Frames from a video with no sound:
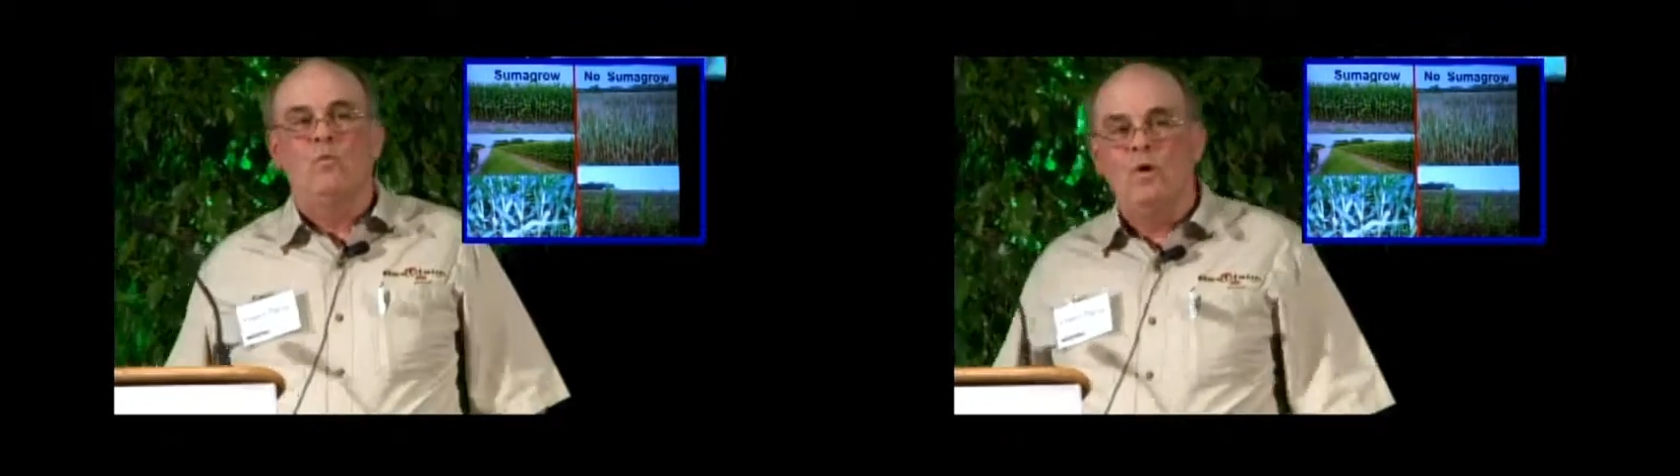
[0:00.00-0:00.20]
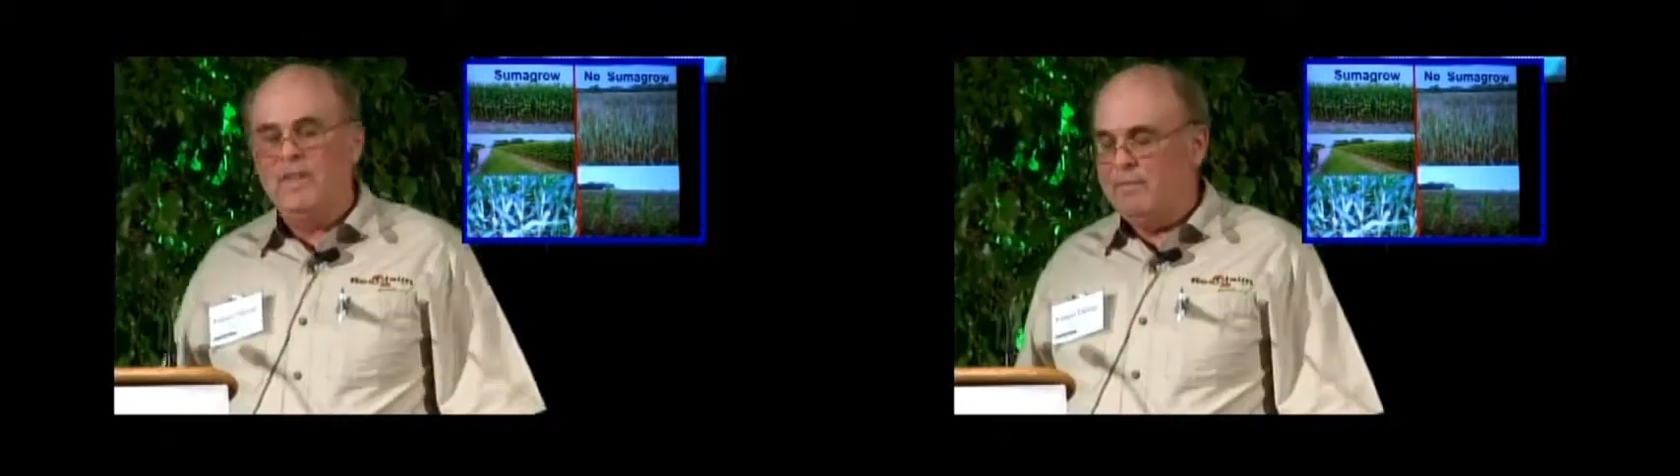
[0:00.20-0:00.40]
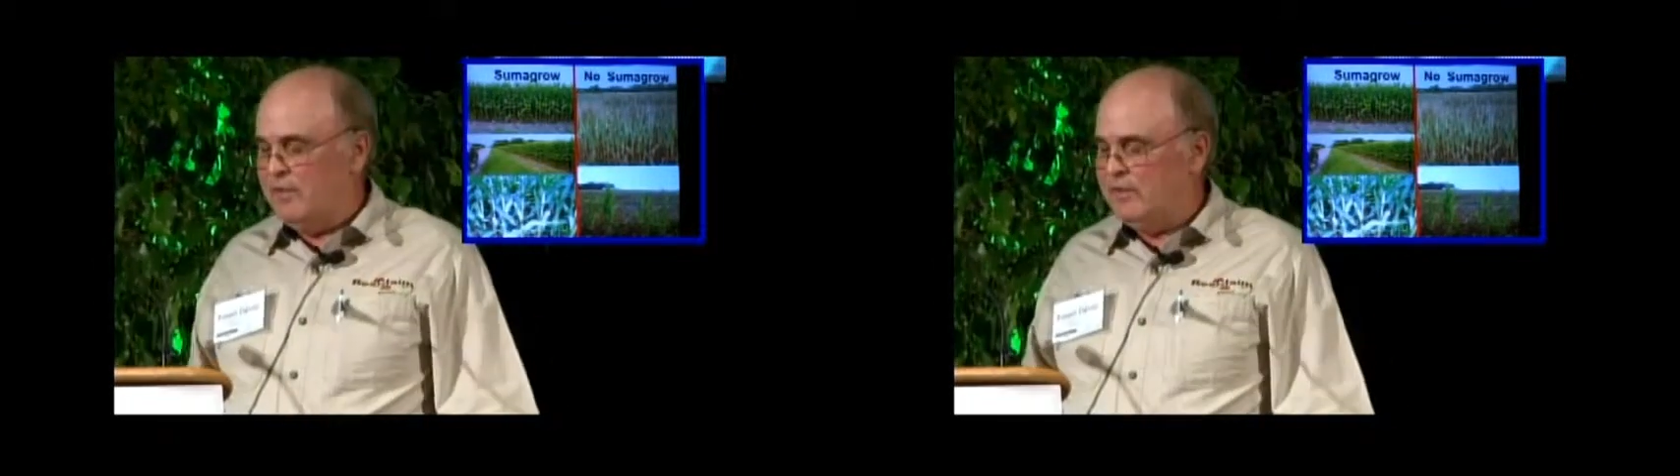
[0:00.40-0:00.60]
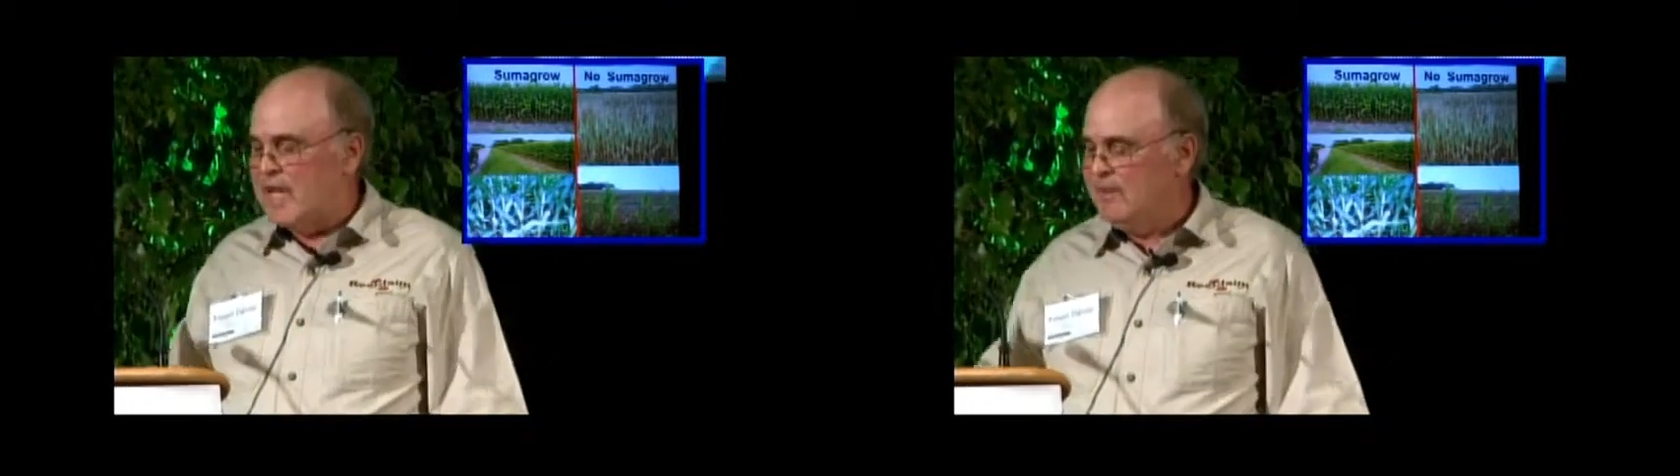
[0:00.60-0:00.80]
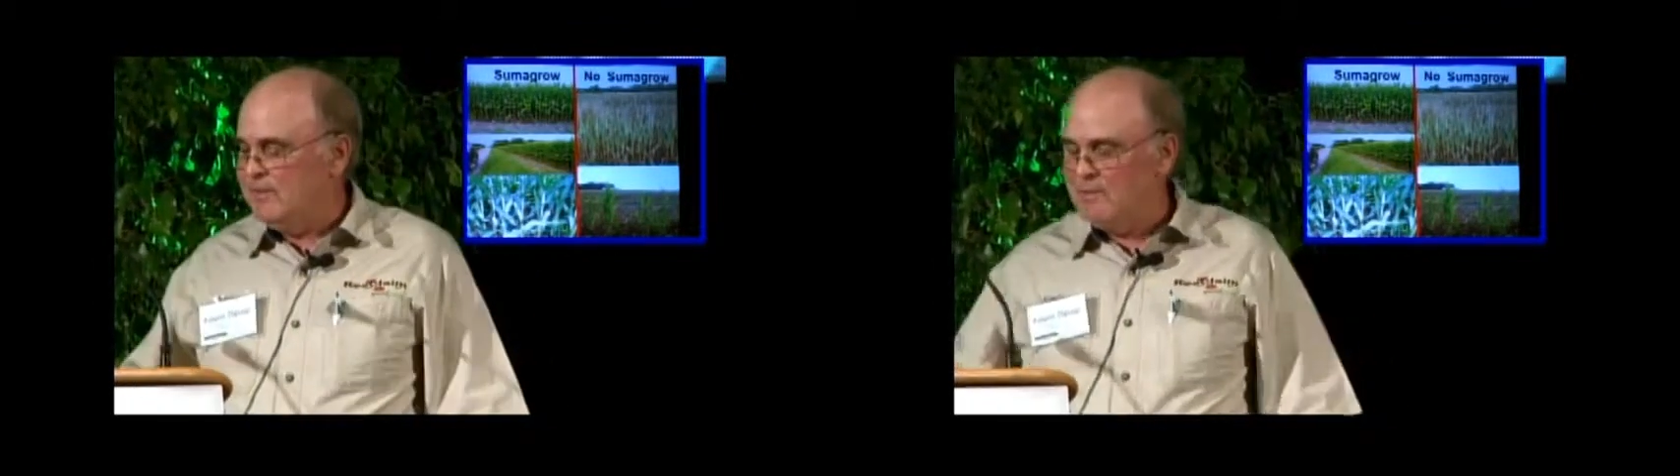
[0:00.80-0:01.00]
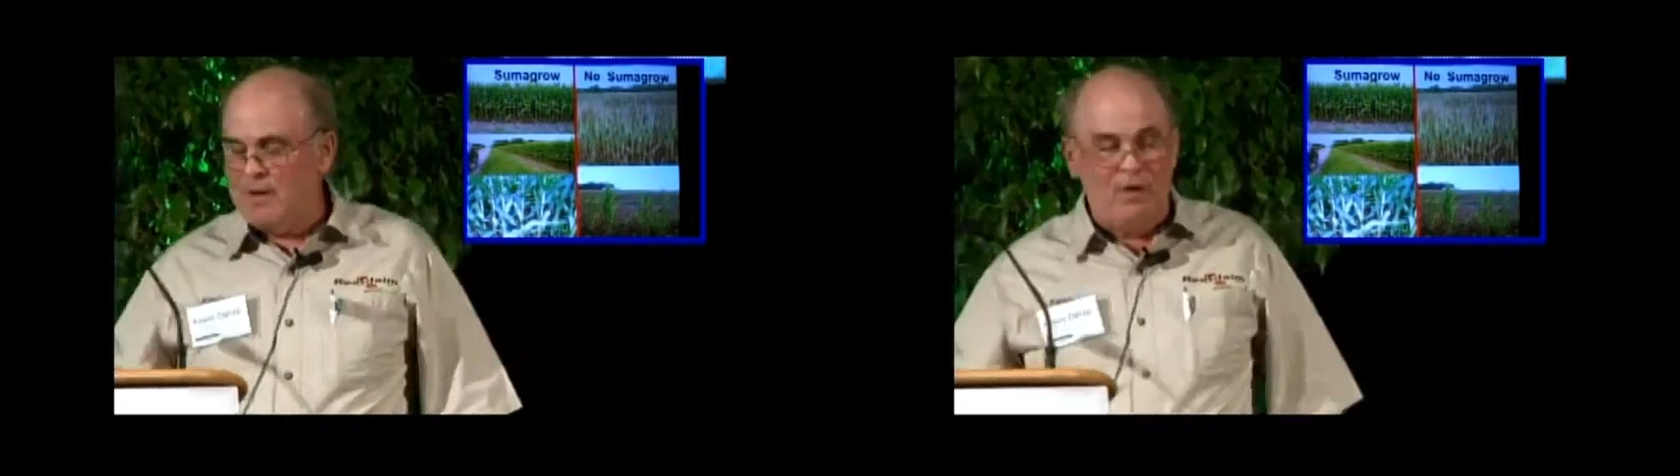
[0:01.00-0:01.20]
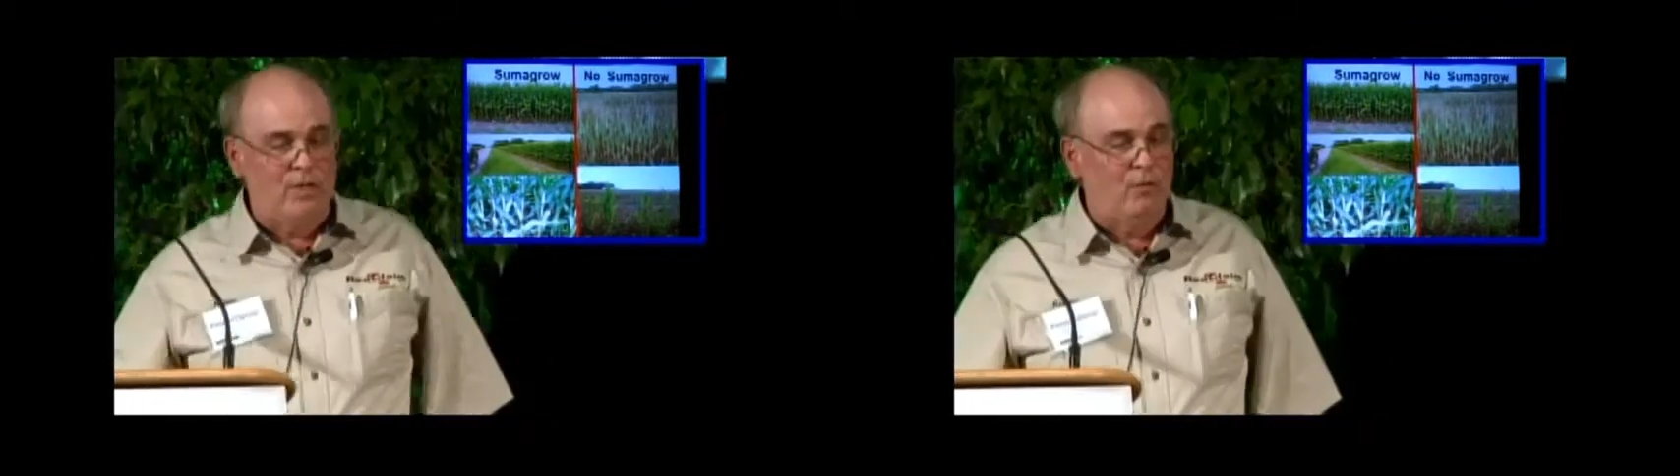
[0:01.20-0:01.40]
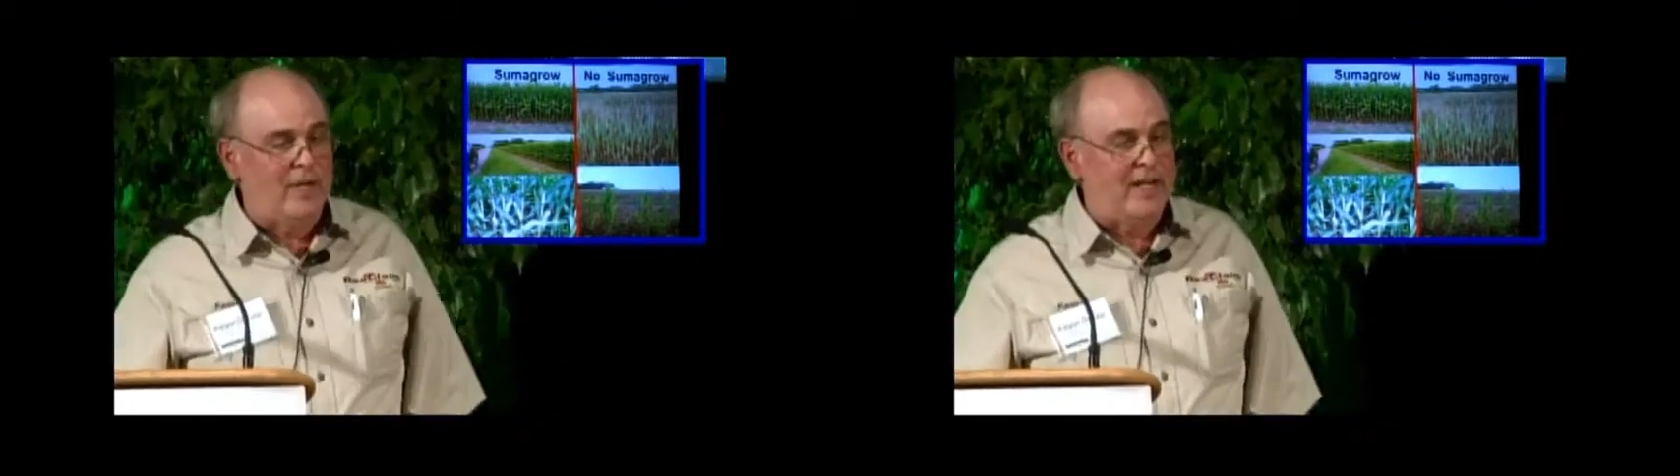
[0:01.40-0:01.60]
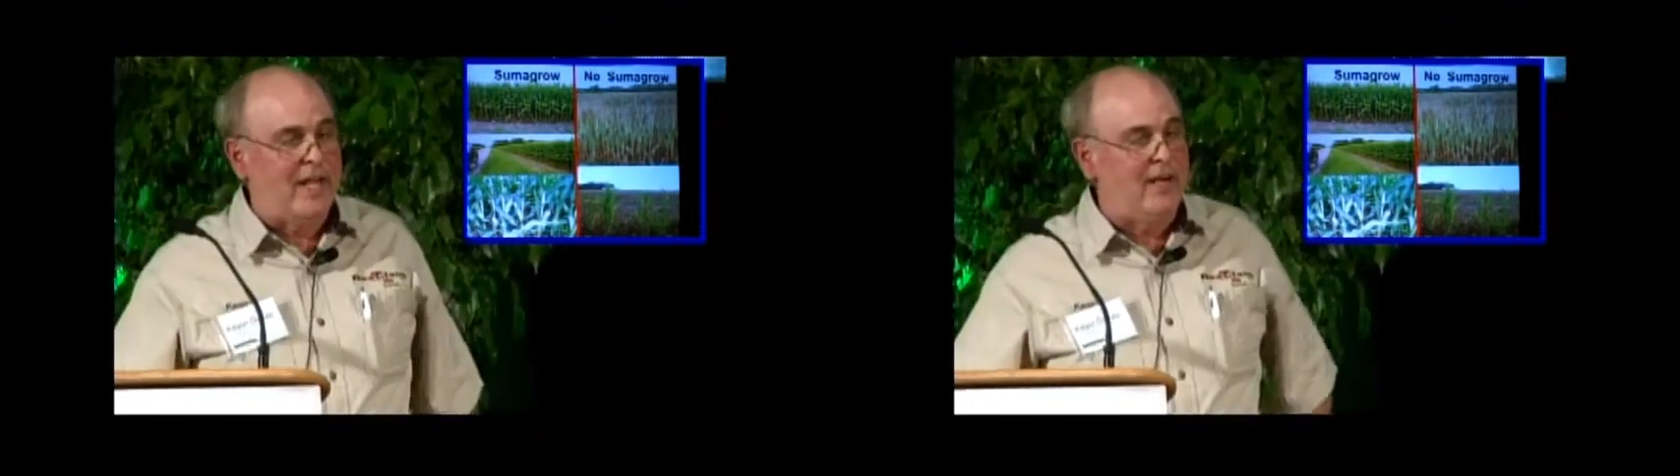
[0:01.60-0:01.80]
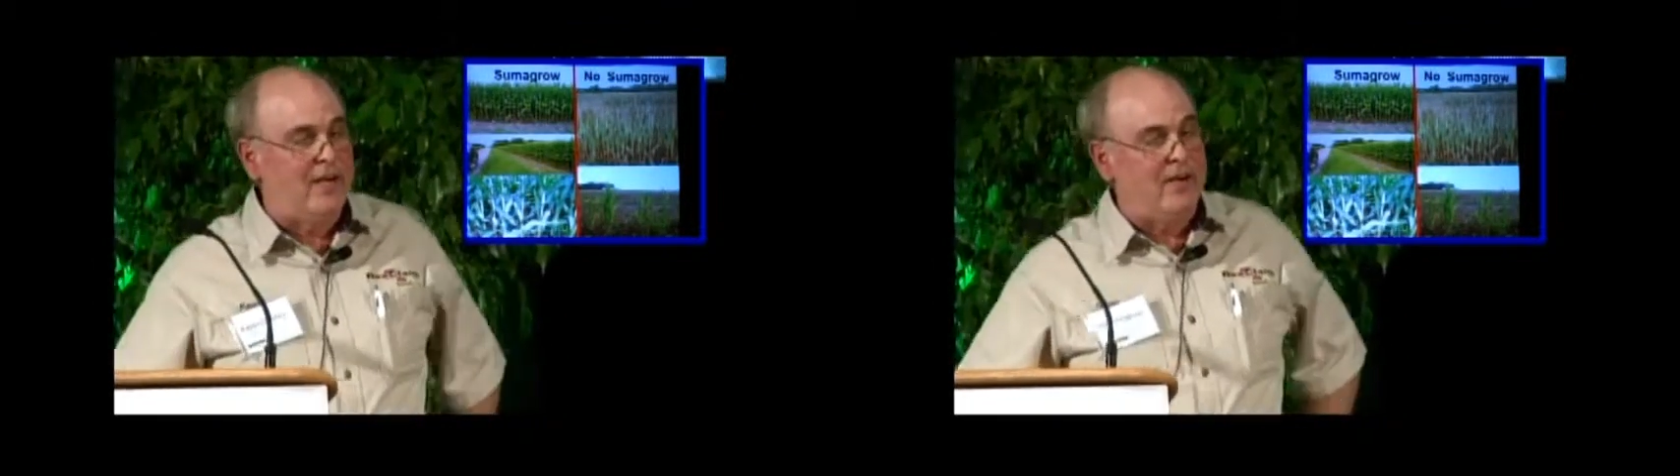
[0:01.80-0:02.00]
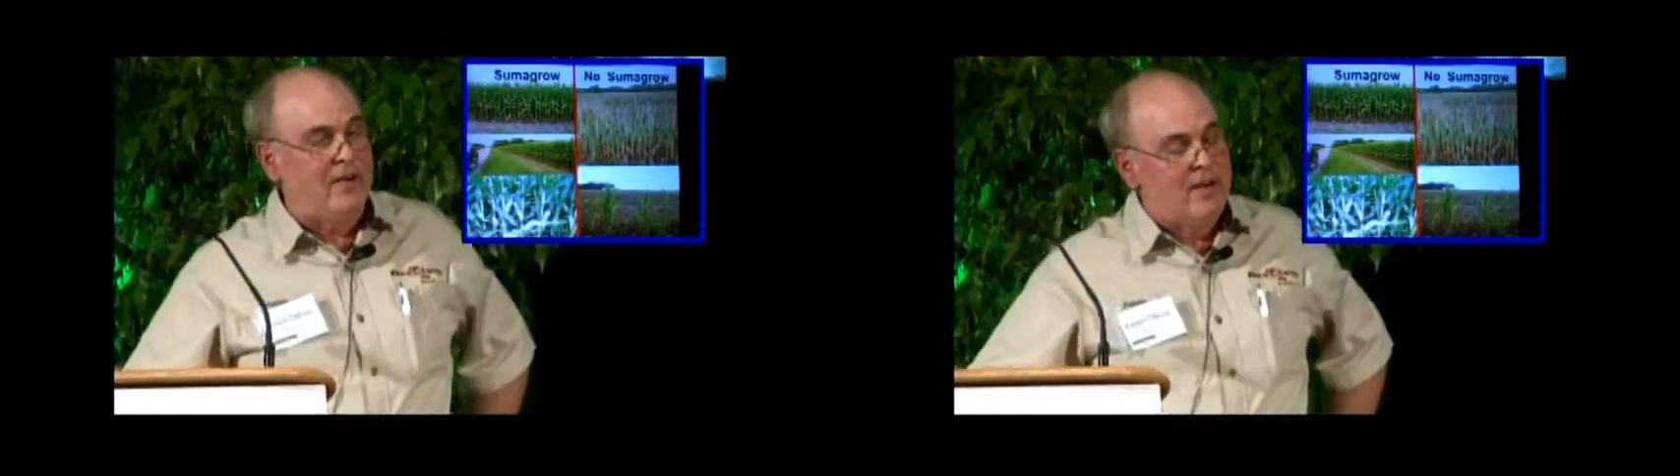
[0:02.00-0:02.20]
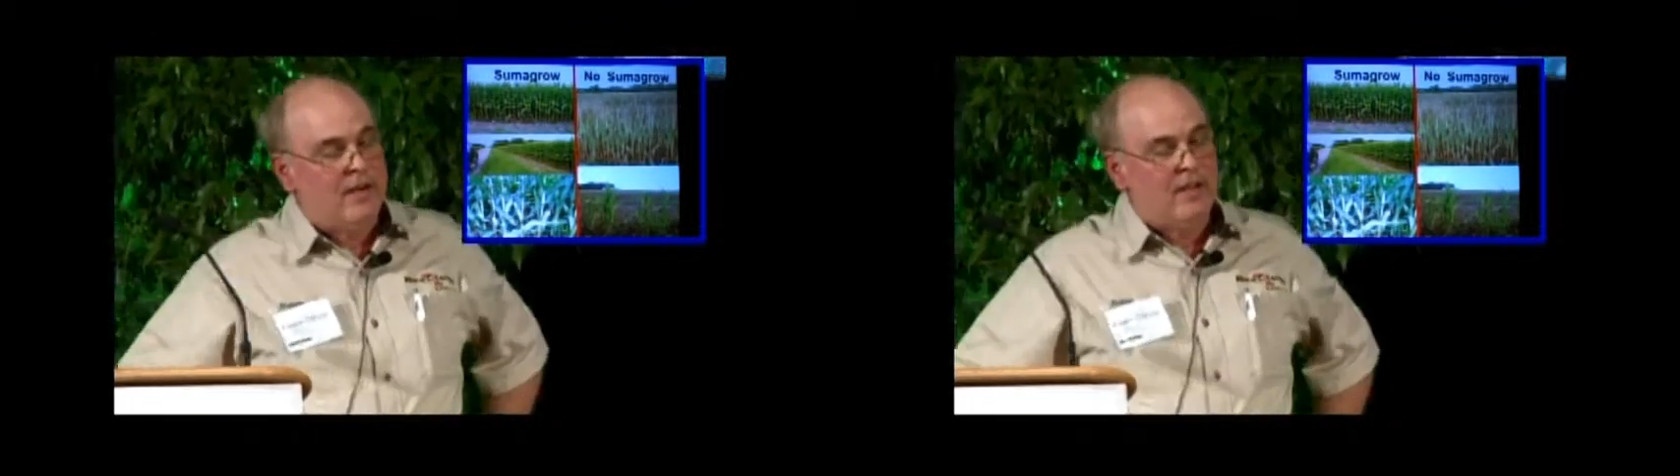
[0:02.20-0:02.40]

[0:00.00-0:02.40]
One of them there times that my brother went down there and